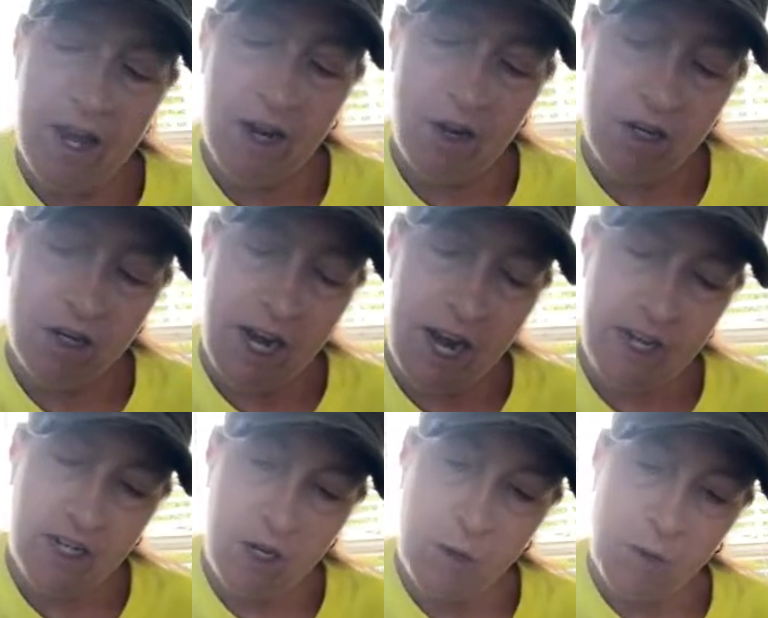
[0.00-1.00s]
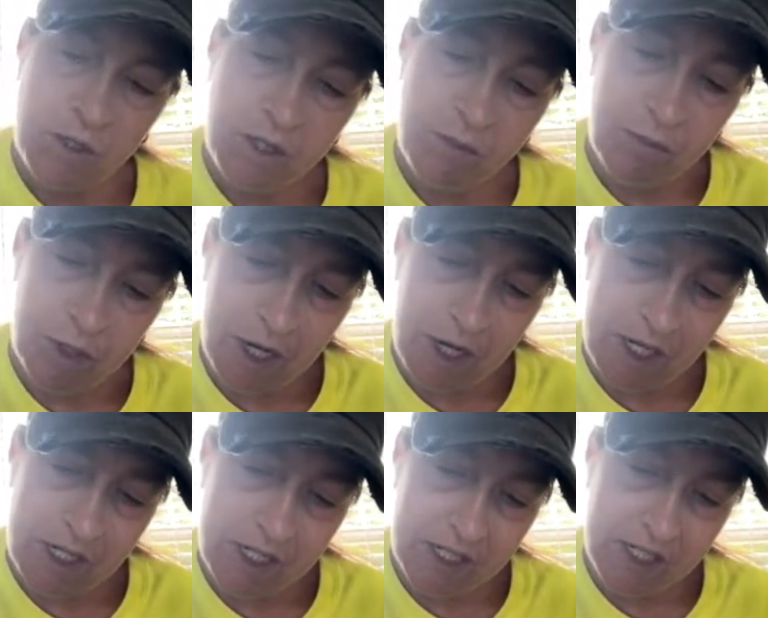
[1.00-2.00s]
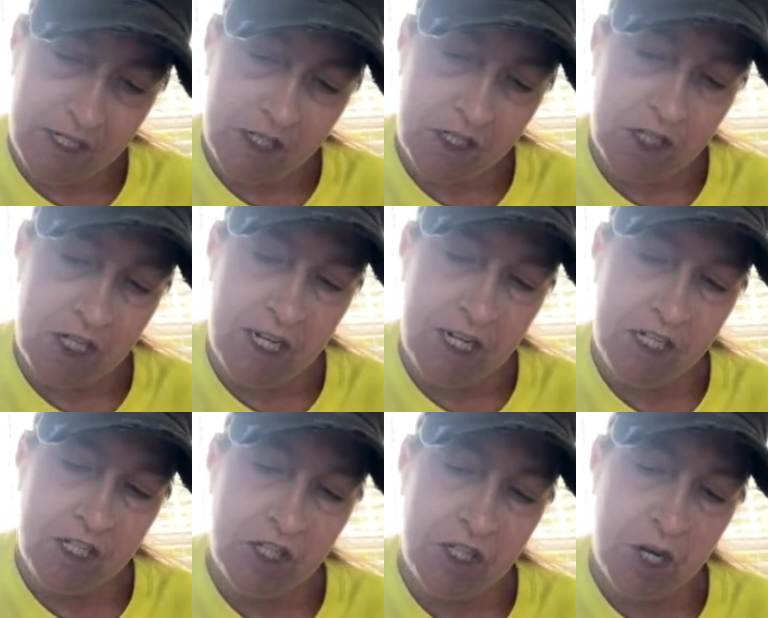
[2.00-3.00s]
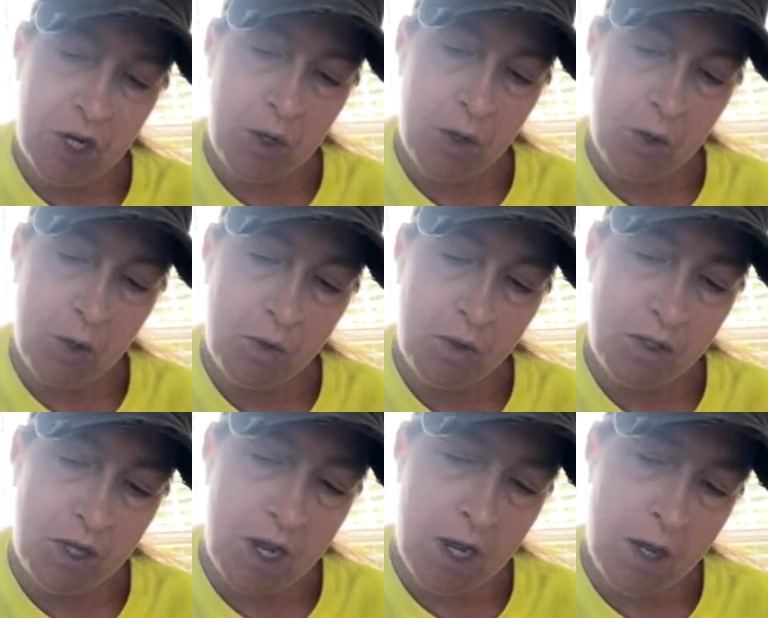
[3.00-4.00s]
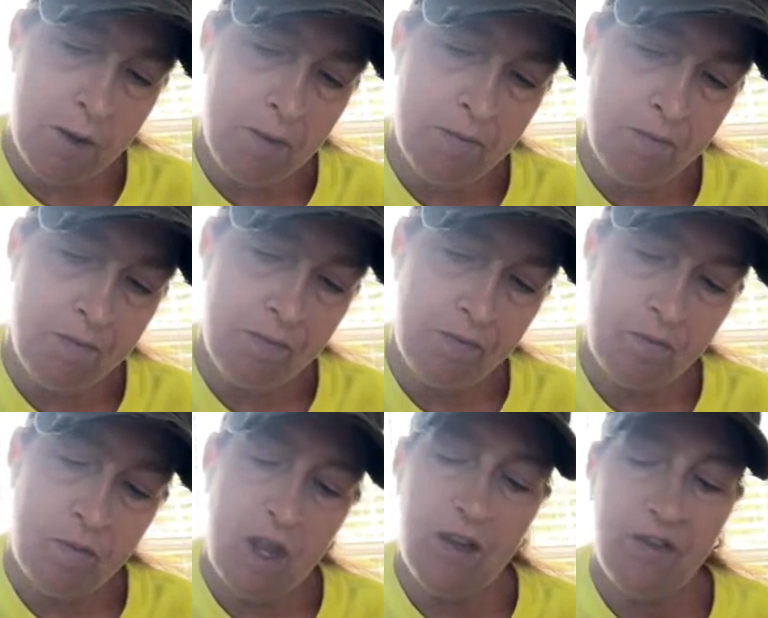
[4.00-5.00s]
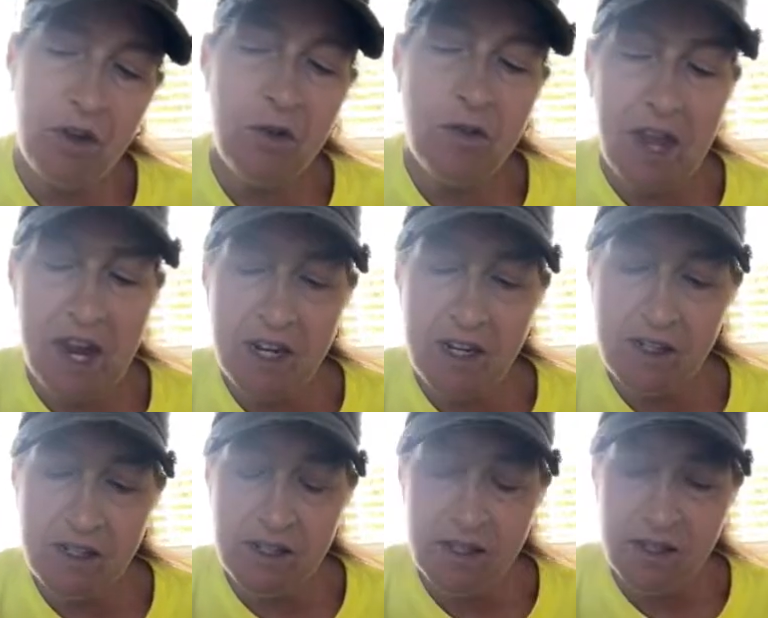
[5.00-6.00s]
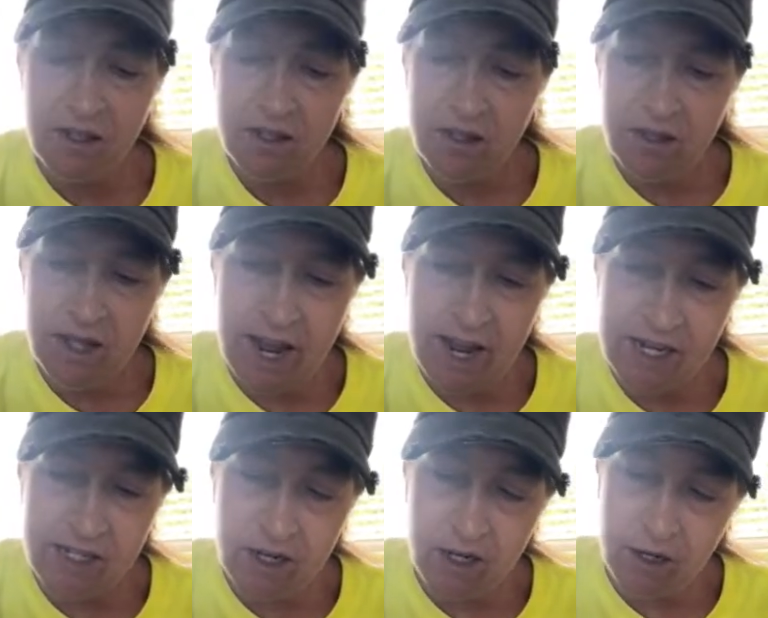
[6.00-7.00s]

had her diagnosed, but she shows a few things that